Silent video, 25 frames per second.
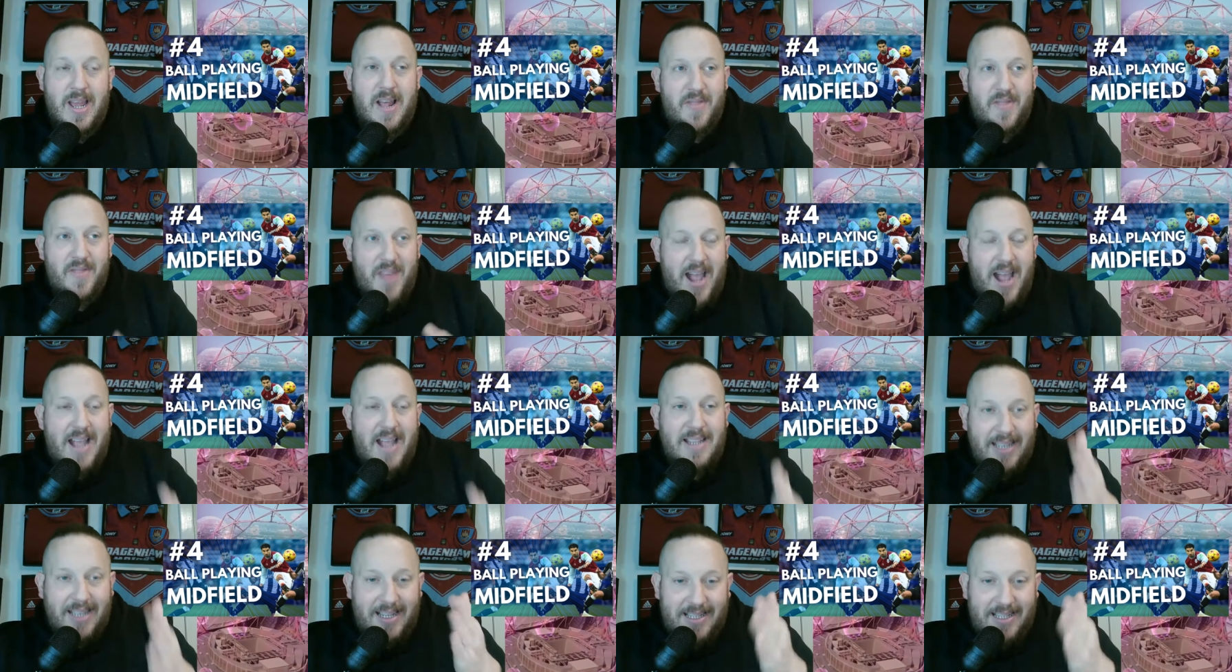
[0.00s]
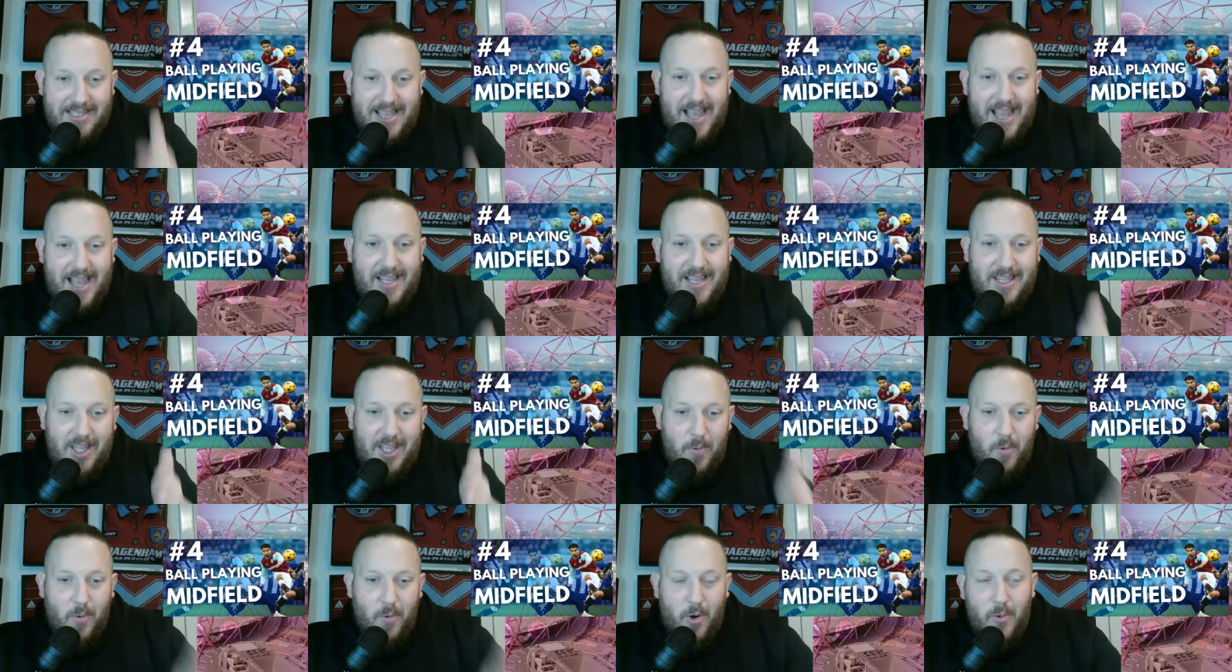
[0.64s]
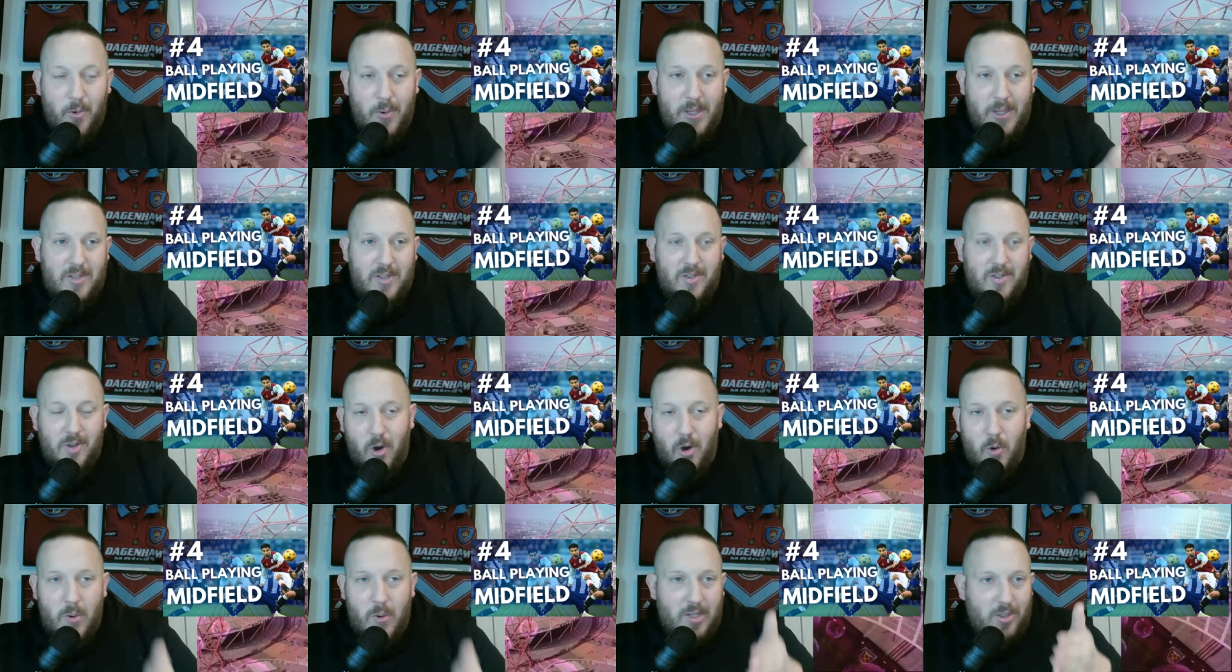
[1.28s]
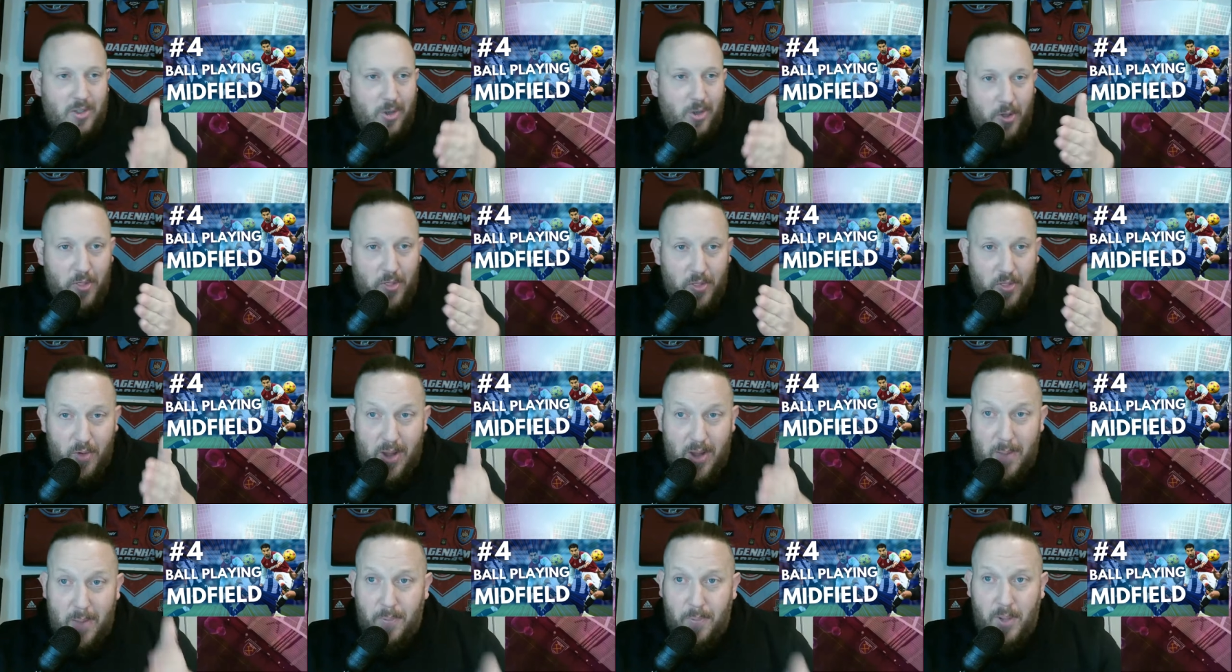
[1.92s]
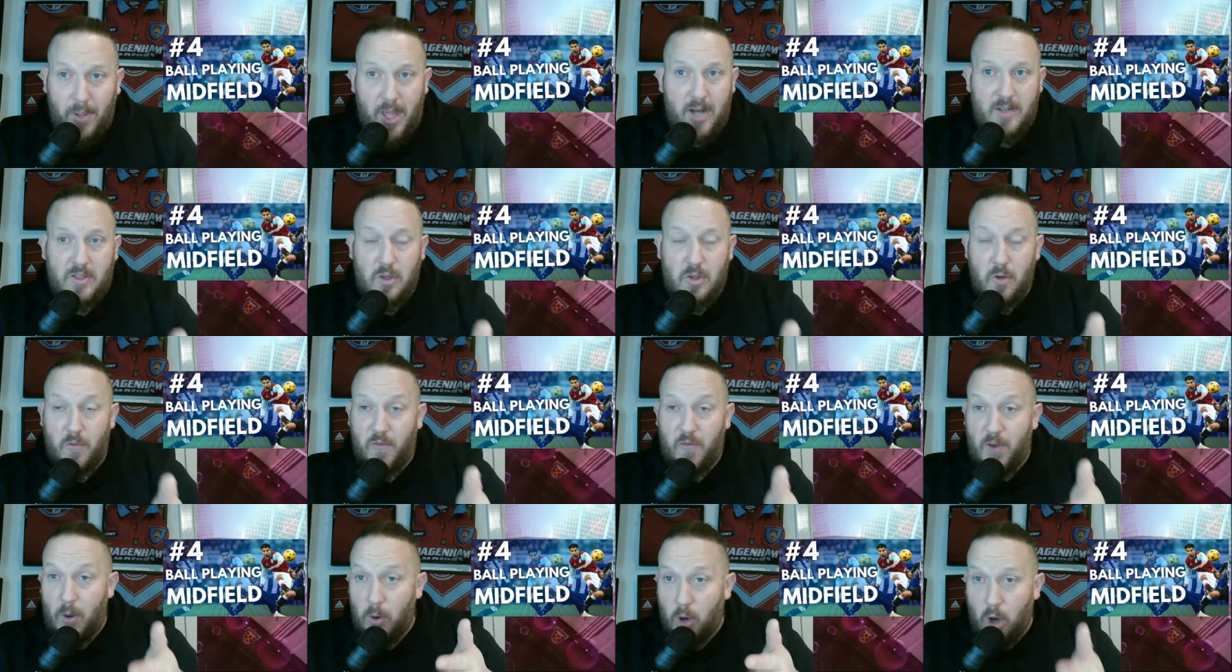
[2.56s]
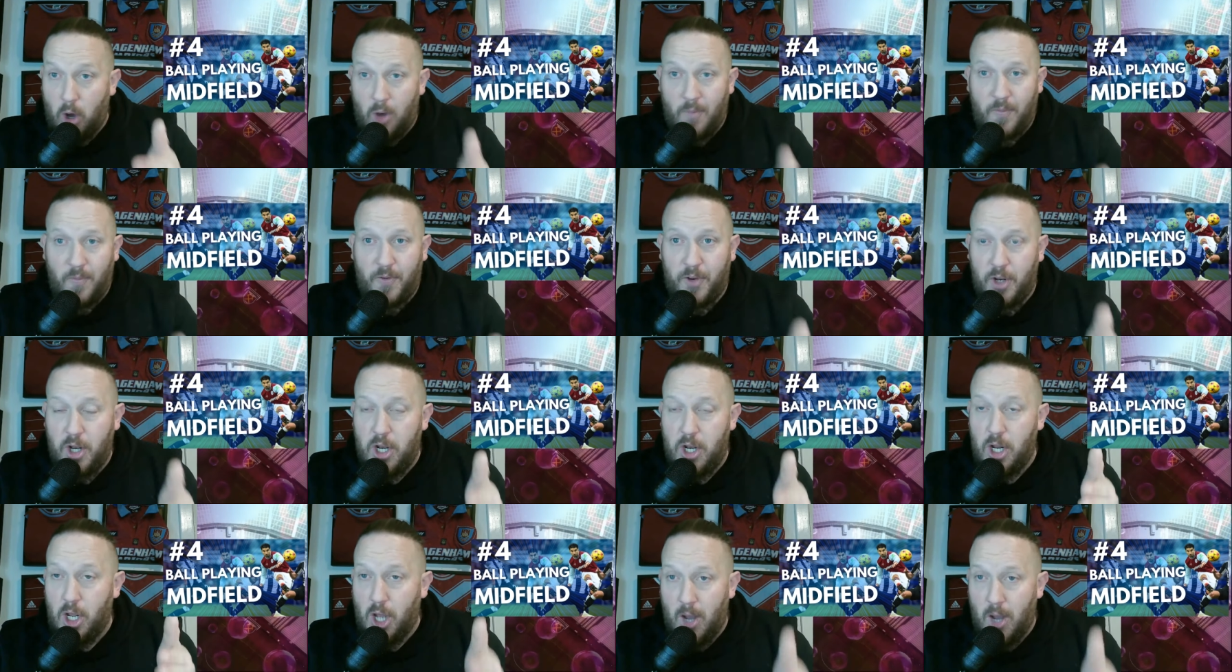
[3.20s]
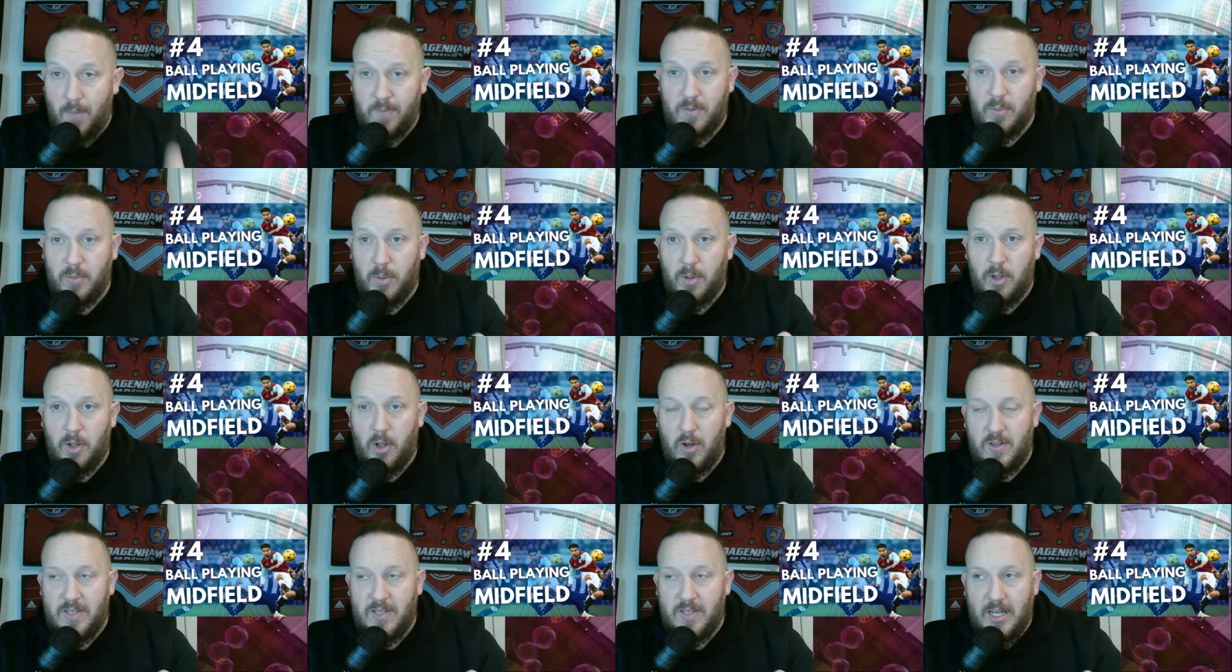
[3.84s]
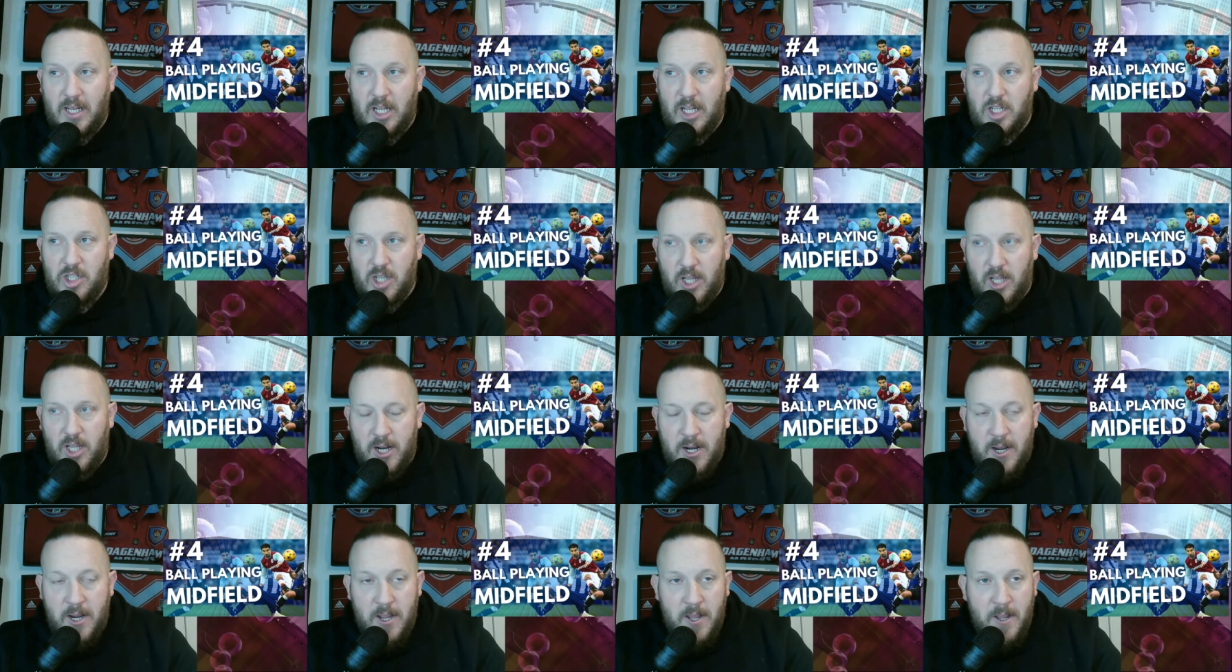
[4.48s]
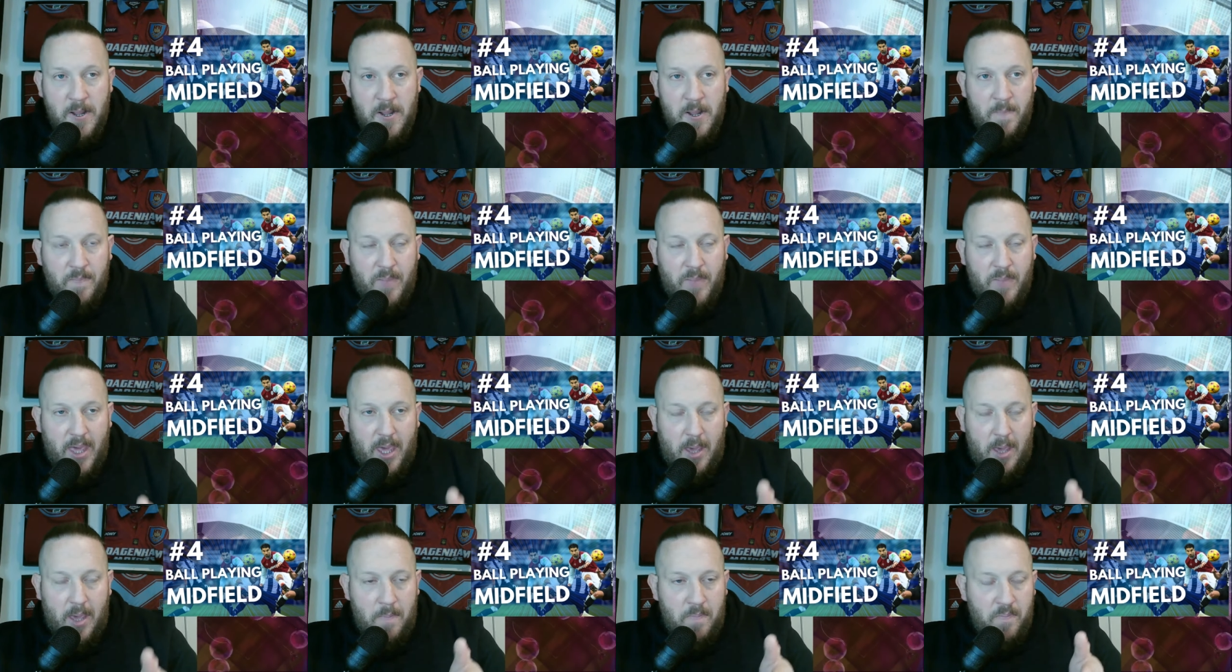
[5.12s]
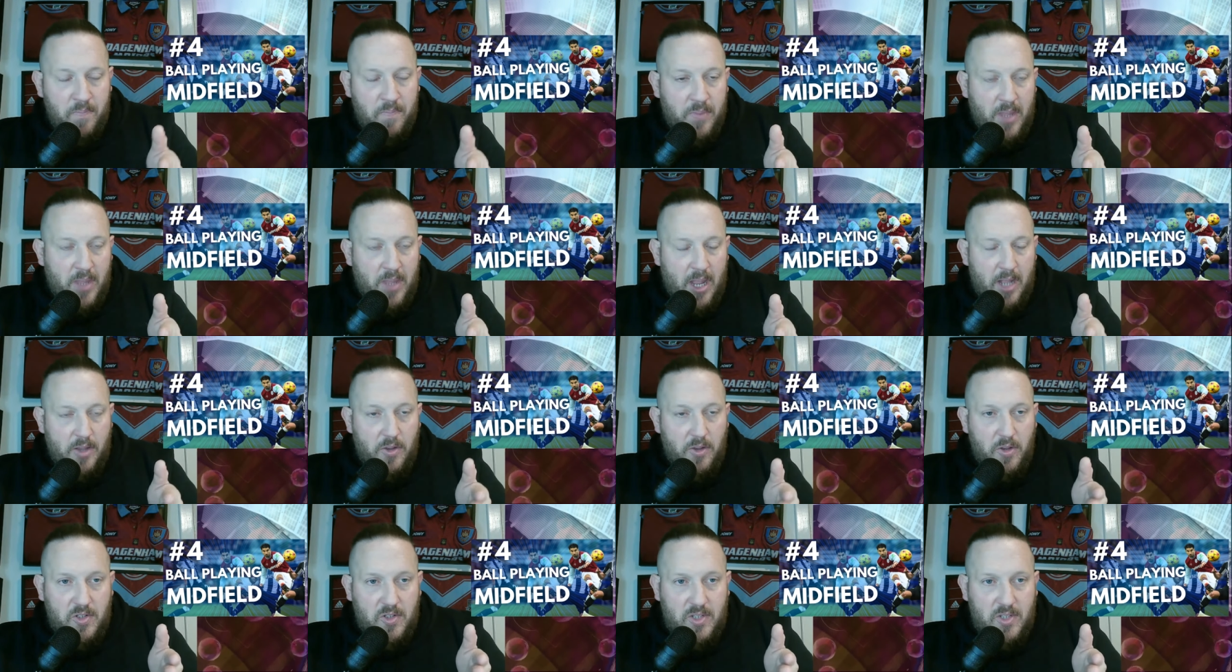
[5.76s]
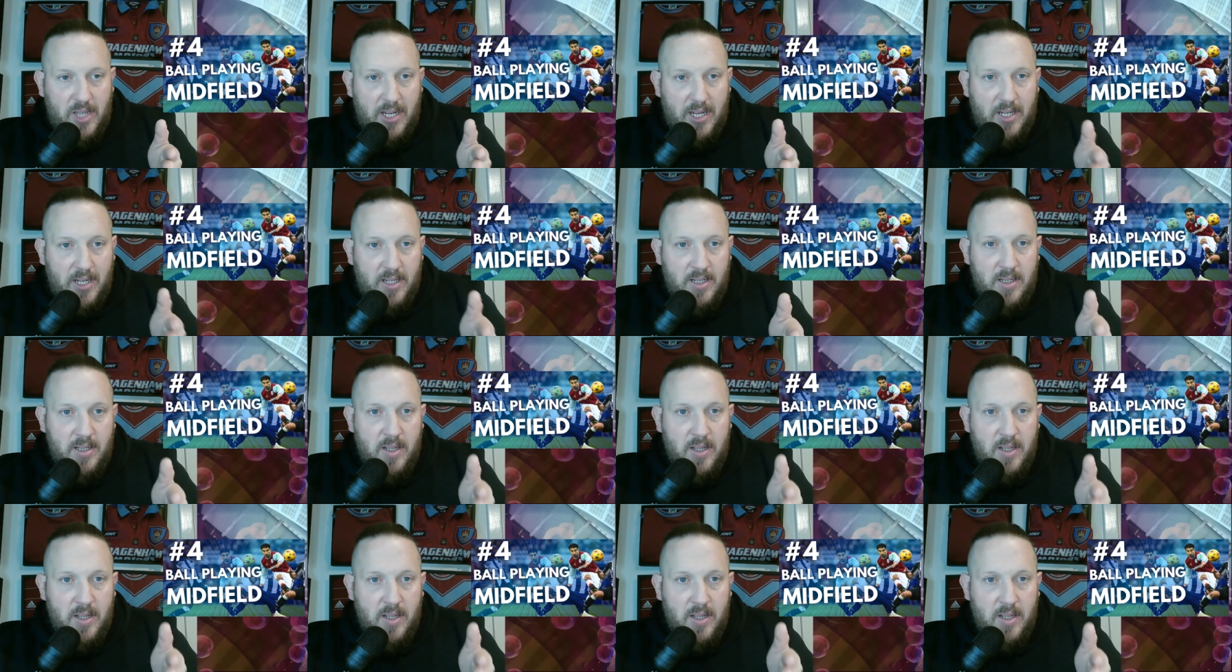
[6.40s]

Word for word: That is exactly what we saw. We saw three players who felt confident and comfortable alongside each other, um, and you see